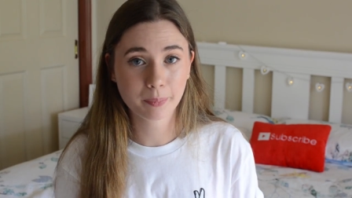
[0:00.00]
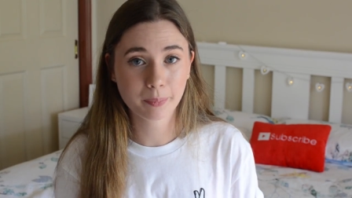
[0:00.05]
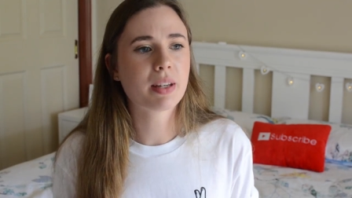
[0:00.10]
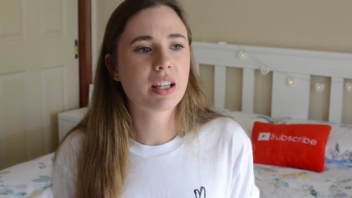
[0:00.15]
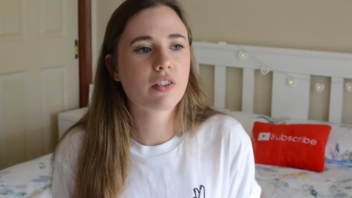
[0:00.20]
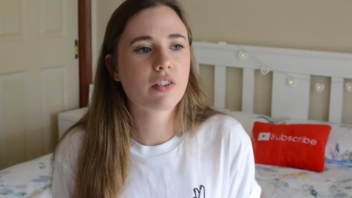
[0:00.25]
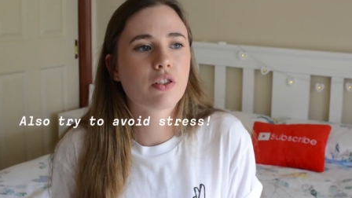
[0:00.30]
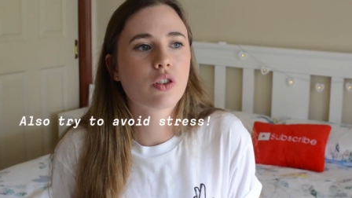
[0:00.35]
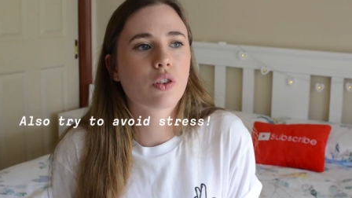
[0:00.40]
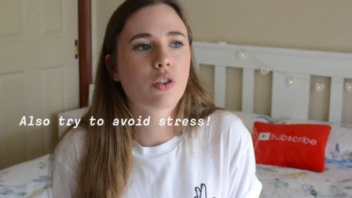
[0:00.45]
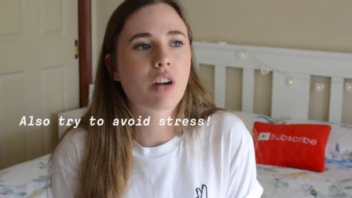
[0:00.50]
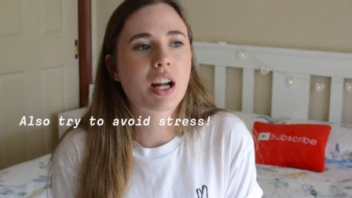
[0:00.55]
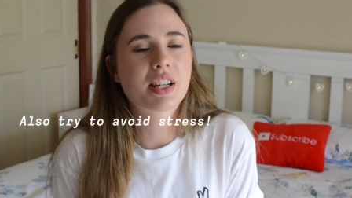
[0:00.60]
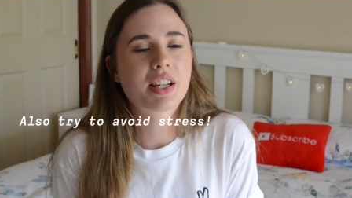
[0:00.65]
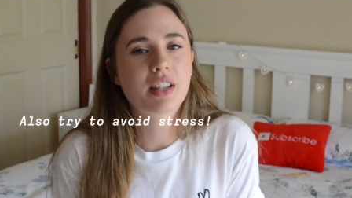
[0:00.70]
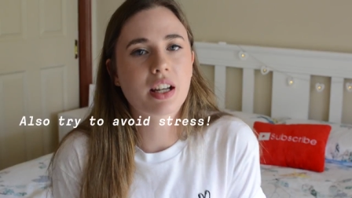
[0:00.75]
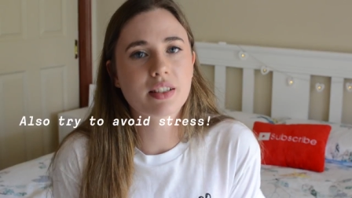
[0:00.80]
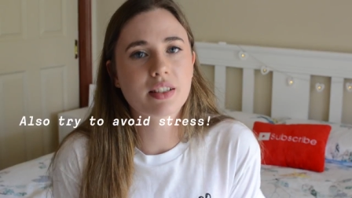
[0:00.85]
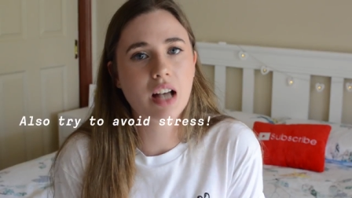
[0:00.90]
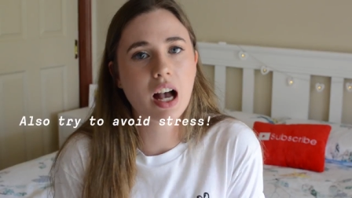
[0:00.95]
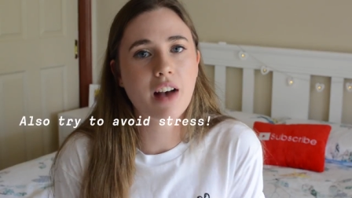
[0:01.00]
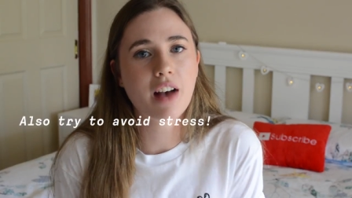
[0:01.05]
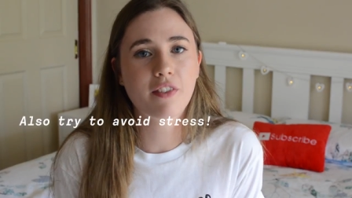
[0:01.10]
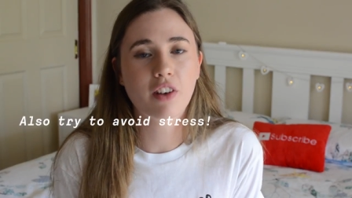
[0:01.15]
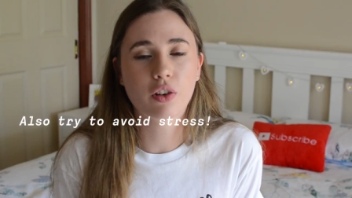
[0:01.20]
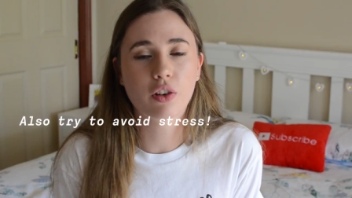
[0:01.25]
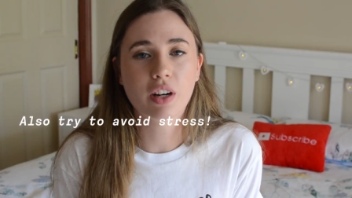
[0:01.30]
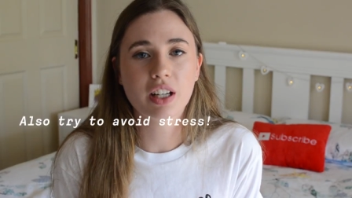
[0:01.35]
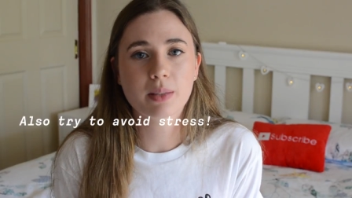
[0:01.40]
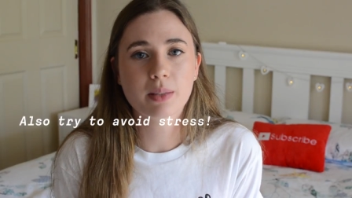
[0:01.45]
If your rat does have
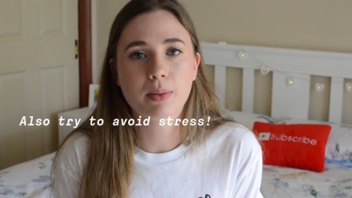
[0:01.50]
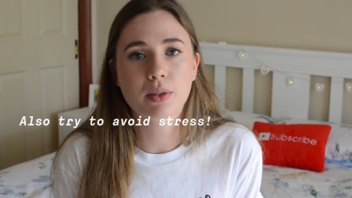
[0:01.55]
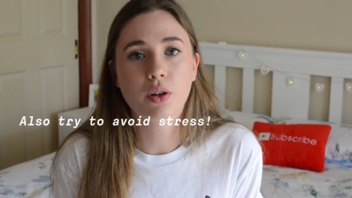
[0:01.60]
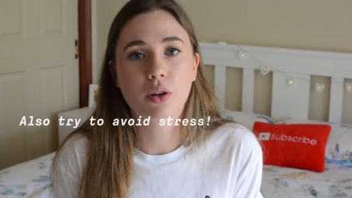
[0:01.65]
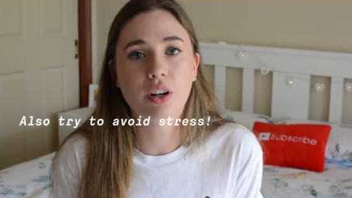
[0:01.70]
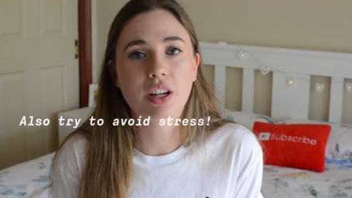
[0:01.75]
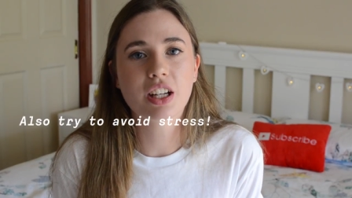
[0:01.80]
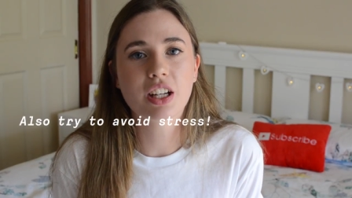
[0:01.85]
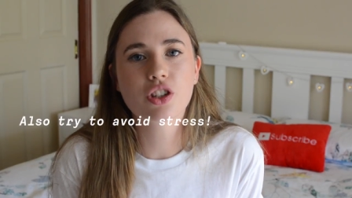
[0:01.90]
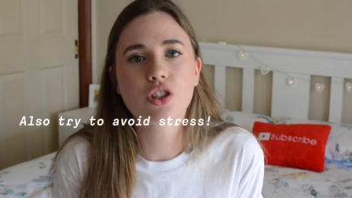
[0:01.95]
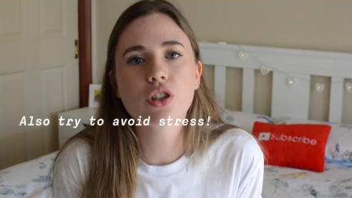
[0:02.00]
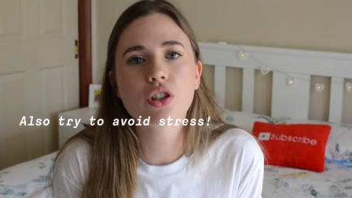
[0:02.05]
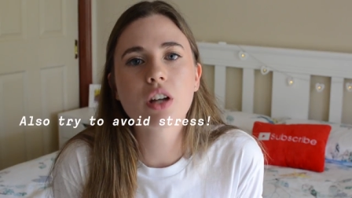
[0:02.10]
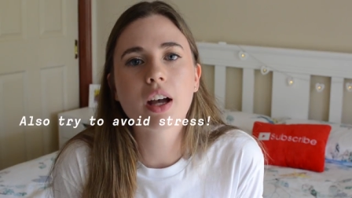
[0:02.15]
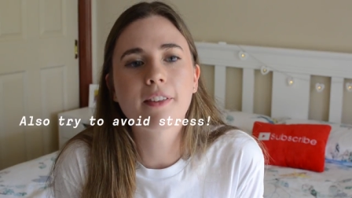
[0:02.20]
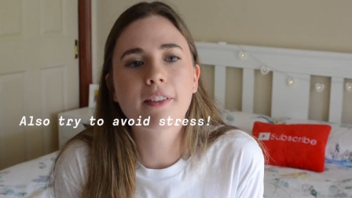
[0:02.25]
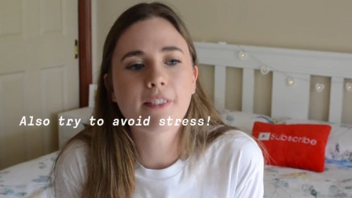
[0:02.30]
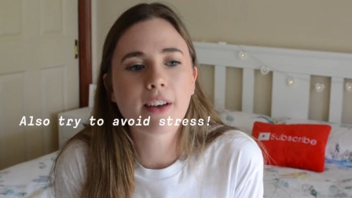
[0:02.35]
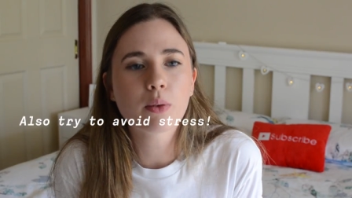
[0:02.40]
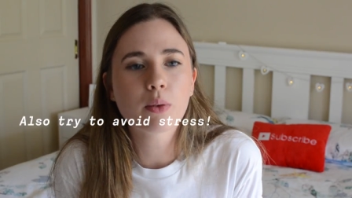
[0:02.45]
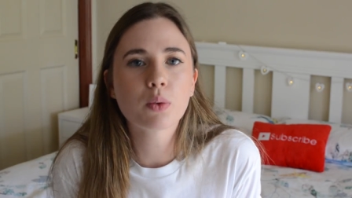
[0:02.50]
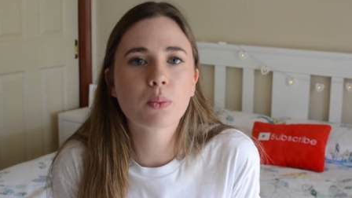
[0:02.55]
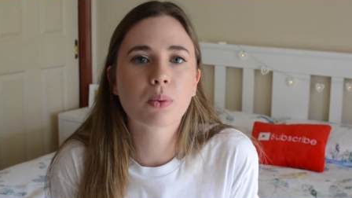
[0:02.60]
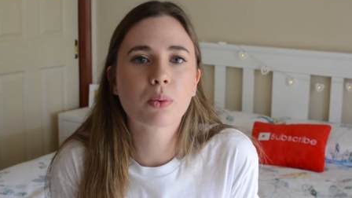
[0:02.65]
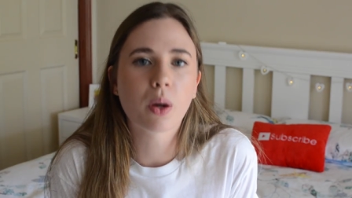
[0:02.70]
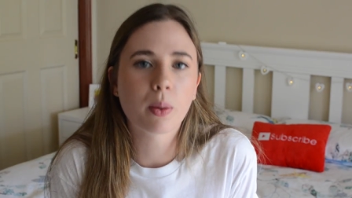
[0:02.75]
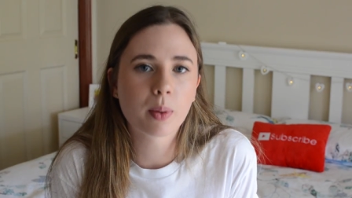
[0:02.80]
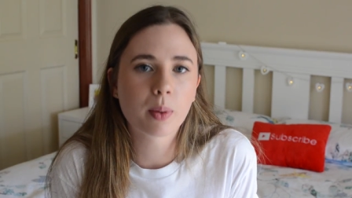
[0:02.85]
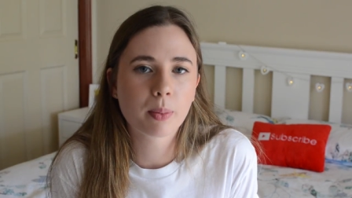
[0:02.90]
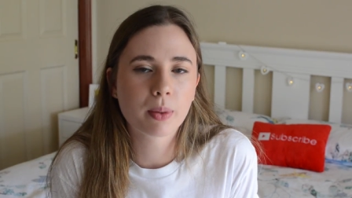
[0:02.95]
a respiratory issue, a vet will
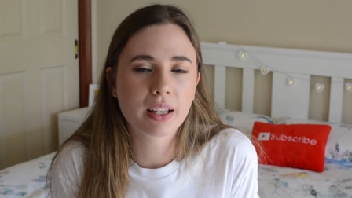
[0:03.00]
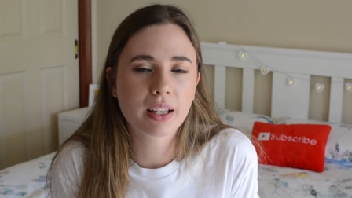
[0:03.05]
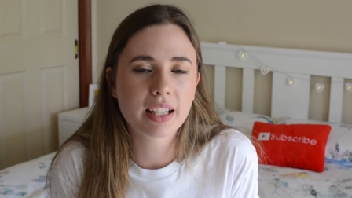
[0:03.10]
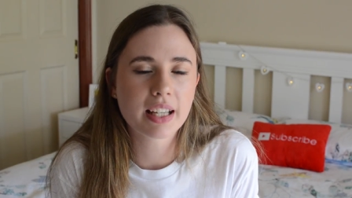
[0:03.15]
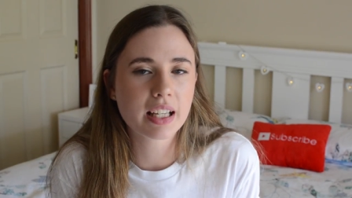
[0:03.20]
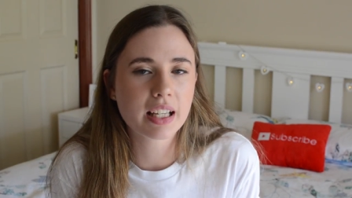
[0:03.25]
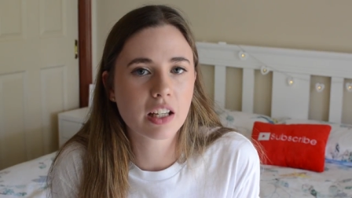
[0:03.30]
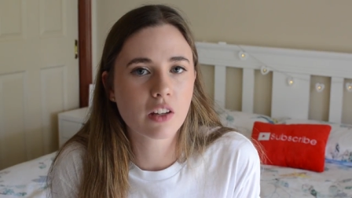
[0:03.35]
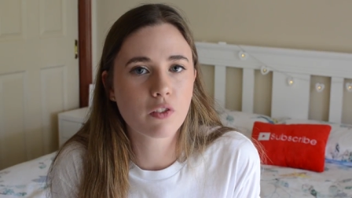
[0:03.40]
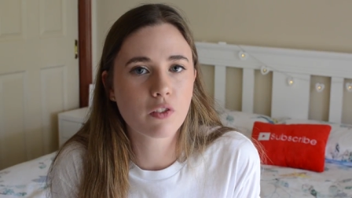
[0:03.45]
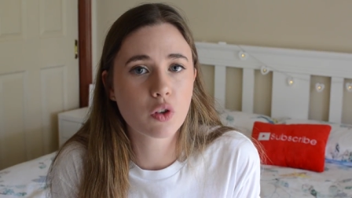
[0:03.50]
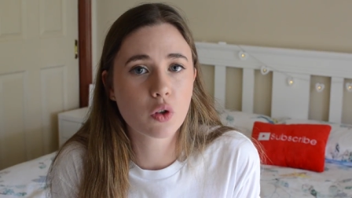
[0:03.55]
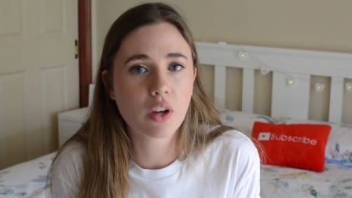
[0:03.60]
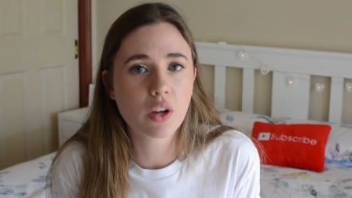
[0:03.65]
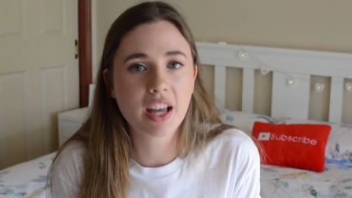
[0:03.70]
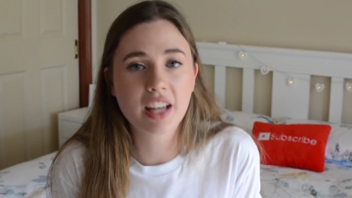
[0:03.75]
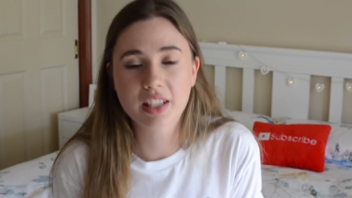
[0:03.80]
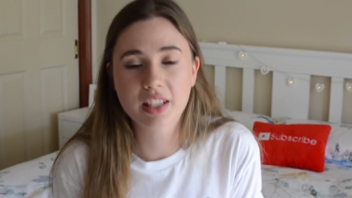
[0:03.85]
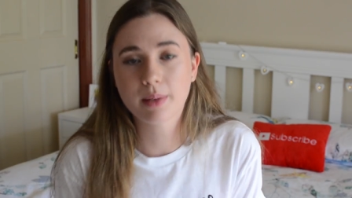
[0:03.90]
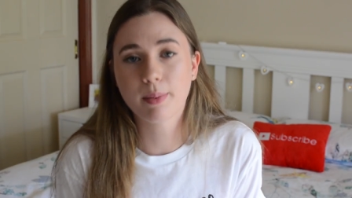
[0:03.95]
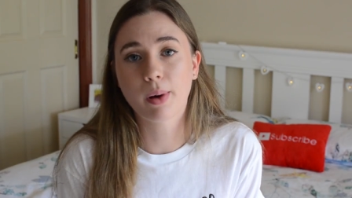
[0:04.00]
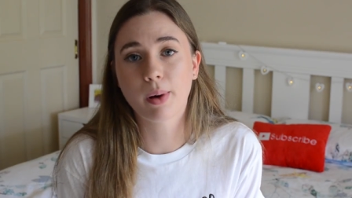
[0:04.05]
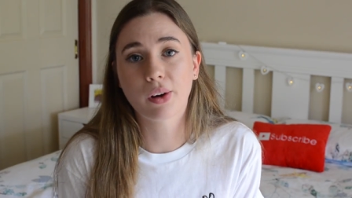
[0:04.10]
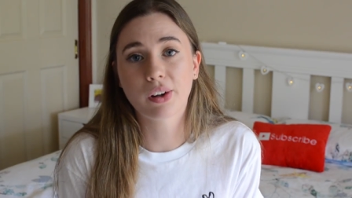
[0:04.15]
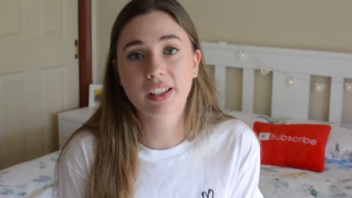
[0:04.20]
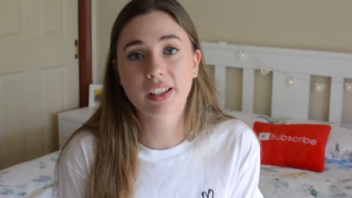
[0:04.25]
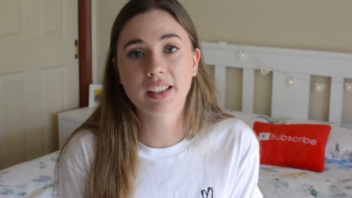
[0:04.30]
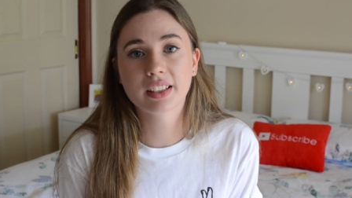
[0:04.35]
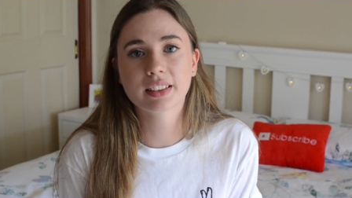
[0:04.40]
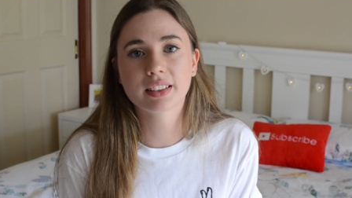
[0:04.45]
probably give you
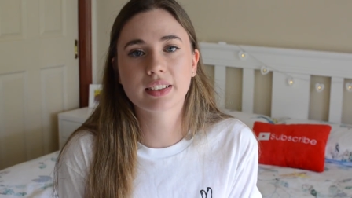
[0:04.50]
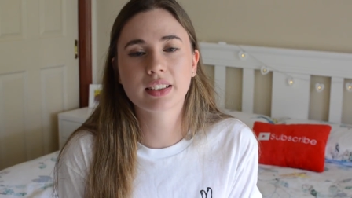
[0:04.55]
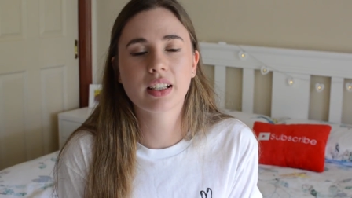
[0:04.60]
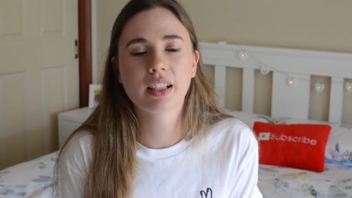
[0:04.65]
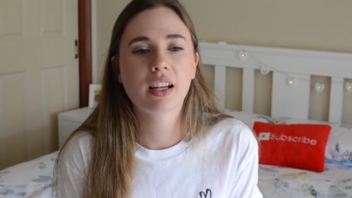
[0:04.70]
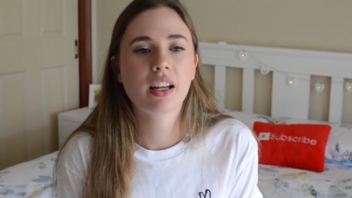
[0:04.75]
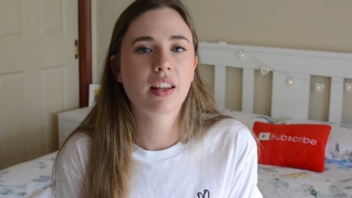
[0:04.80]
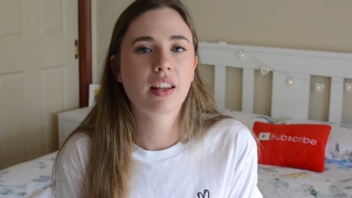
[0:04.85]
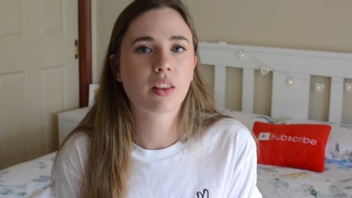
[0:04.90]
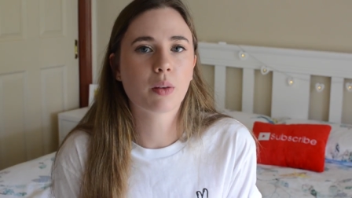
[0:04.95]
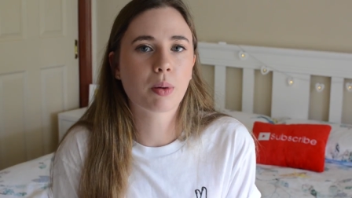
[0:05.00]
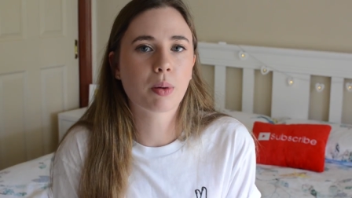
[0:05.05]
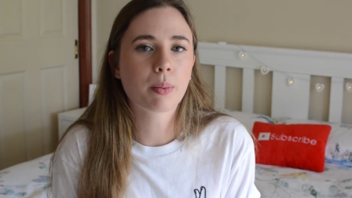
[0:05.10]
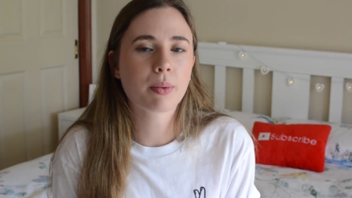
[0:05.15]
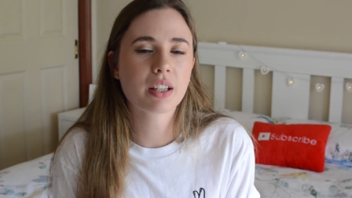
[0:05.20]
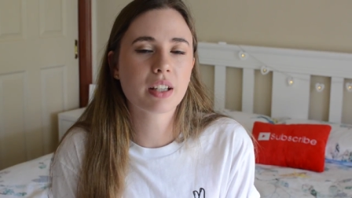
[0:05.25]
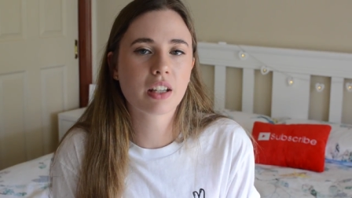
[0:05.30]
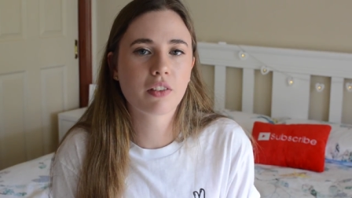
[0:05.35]
antibiotics They'll probably